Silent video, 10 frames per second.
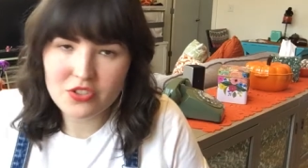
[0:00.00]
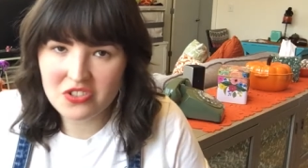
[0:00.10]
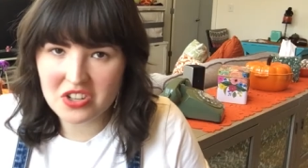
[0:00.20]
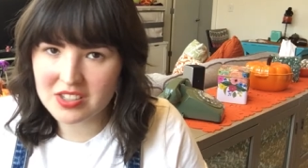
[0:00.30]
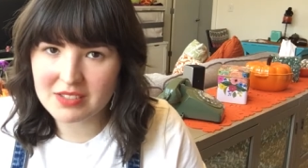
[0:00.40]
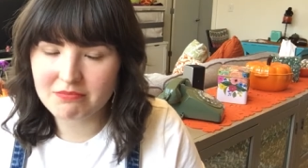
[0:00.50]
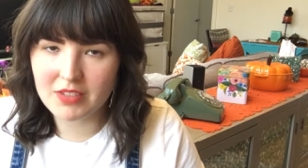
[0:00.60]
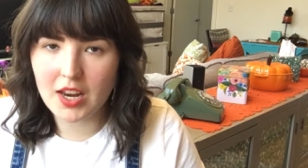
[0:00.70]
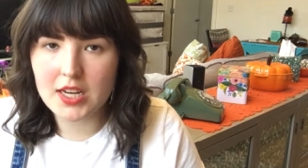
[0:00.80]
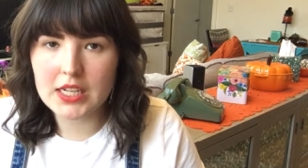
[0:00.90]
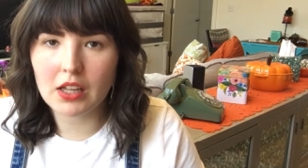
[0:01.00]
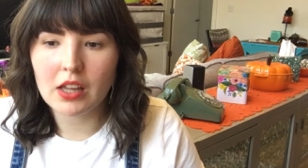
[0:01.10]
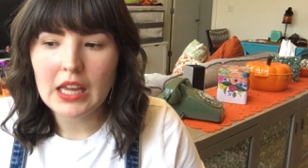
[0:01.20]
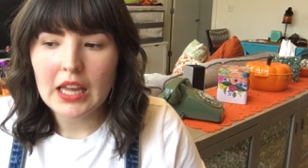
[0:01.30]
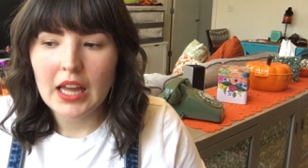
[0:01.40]
which is just not ideal.
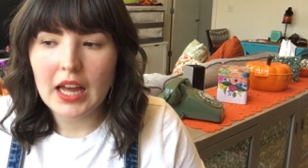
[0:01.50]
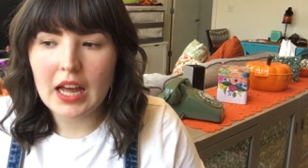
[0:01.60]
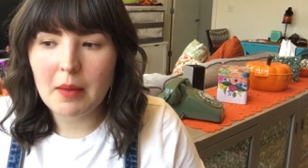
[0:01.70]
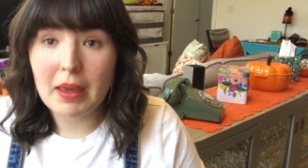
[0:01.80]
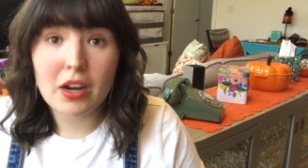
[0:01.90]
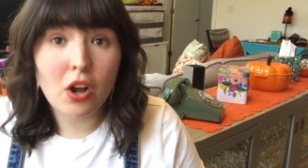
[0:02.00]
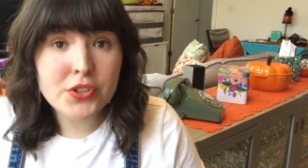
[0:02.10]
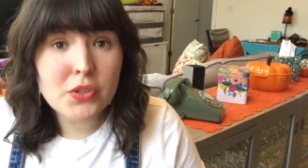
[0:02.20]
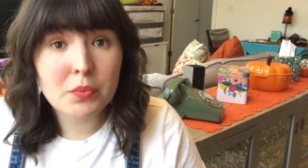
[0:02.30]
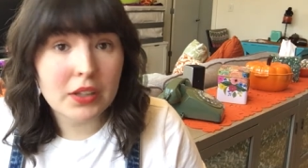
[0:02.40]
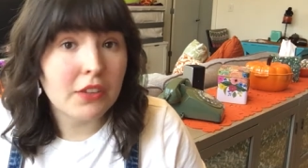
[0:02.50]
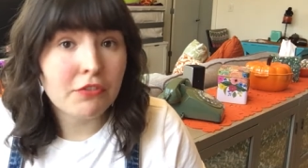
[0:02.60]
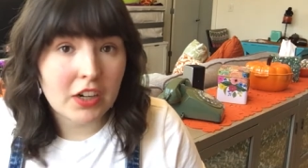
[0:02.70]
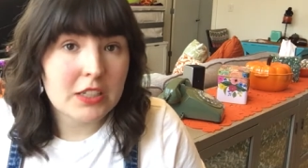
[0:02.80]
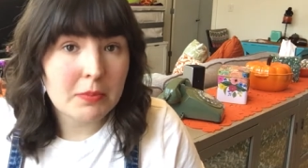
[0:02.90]
And it also really
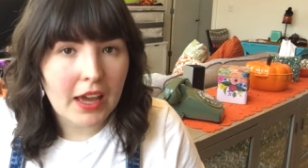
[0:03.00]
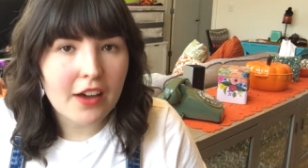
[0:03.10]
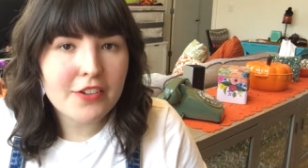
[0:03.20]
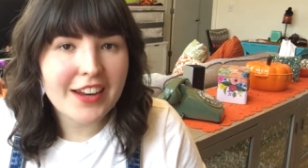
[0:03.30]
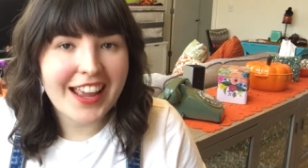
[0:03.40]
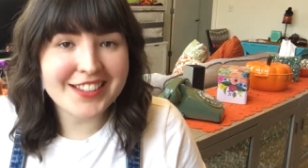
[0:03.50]
freaked me out.